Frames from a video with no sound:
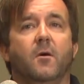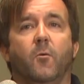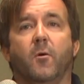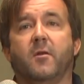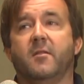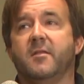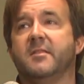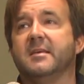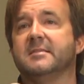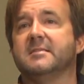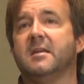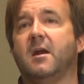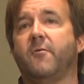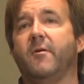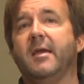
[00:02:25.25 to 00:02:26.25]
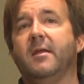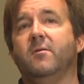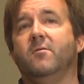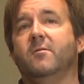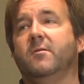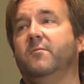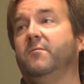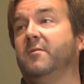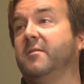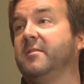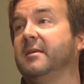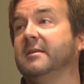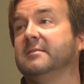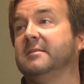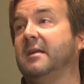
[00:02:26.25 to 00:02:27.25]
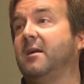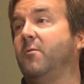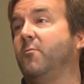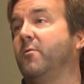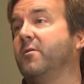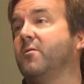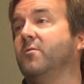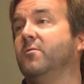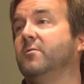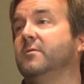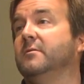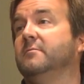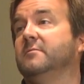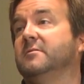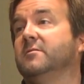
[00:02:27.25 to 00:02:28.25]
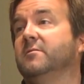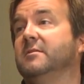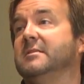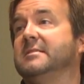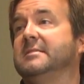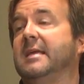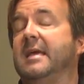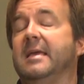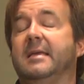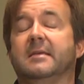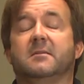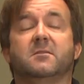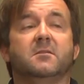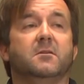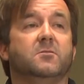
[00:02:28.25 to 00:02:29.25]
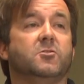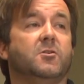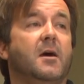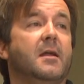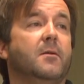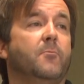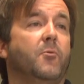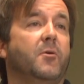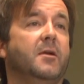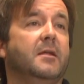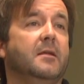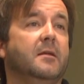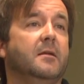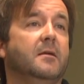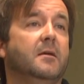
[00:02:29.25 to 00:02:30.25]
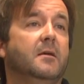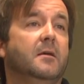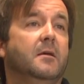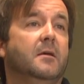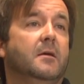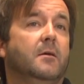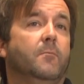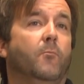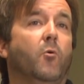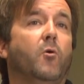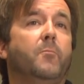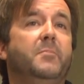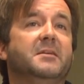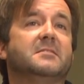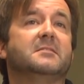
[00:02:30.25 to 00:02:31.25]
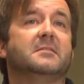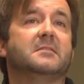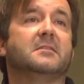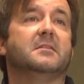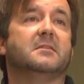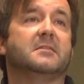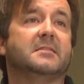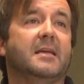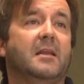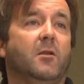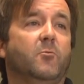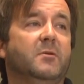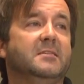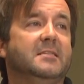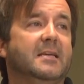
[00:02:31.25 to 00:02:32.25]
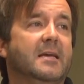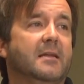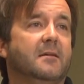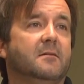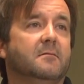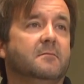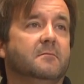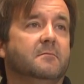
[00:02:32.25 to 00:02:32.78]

One of the things that I ran on and the things that I work on to this day is to try to bring more business to the state of Louisiana.